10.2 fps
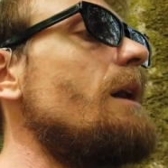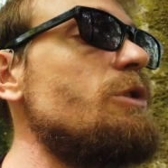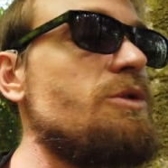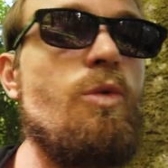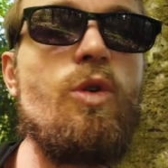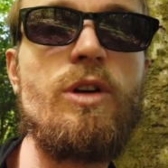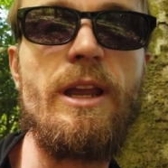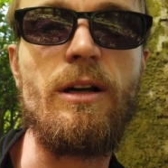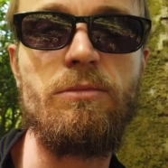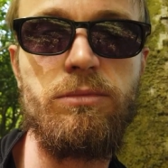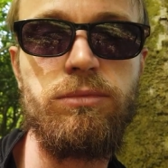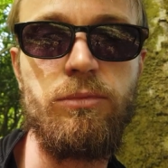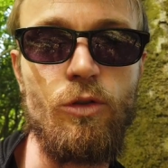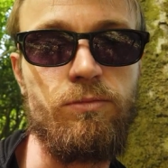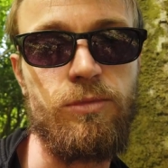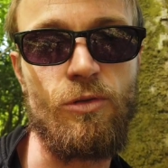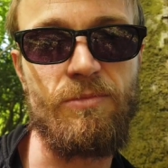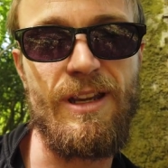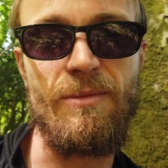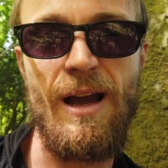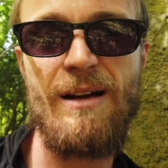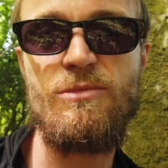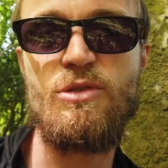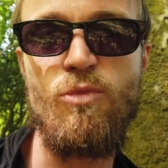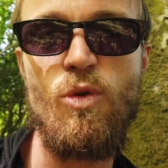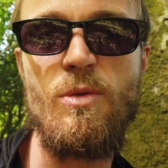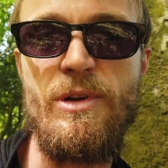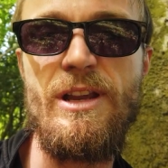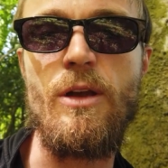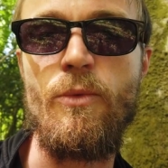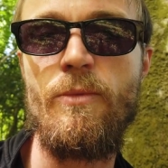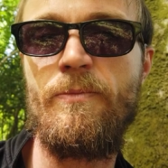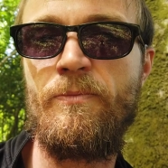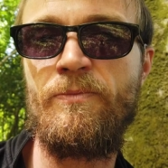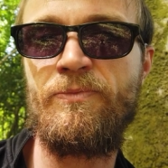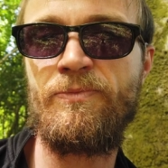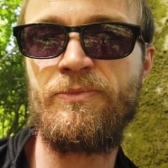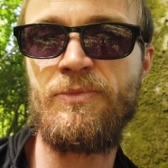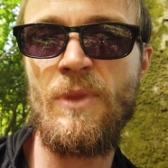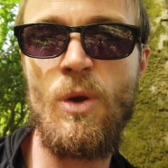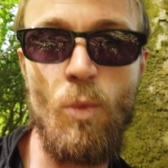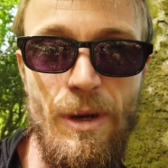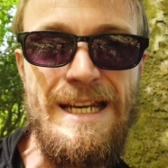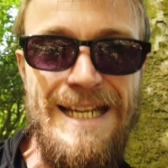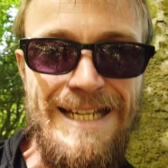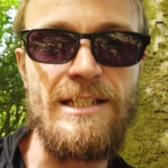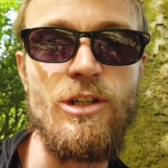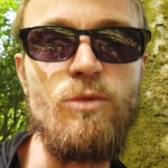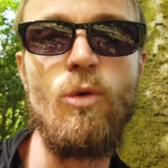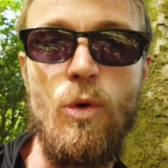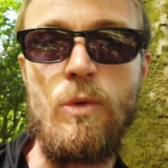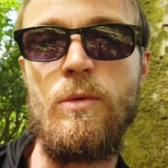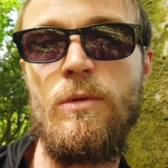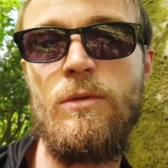how much more gear, well, not gear, but how much more can we do? We need to do more.